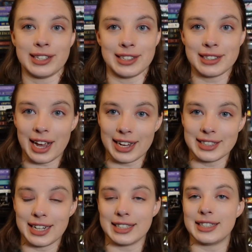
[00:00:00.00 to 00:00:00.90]
Is a
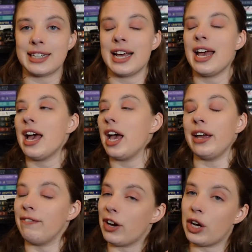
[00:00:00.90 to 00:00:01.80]
scientist,
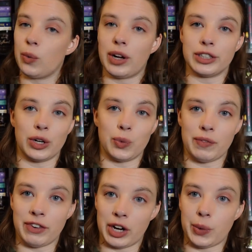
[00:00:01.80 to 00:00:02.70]
a very
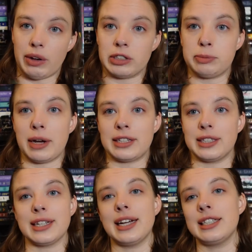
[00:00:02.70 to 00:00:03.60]
well-known, very
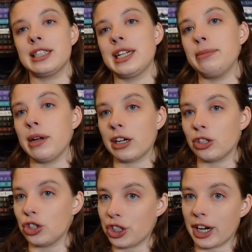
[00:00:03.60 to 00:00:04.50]
well-respected scientist named
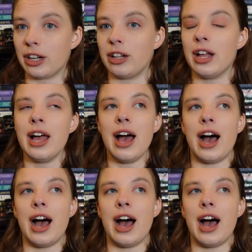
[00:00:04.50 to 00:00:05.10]
Dr. Jekyll.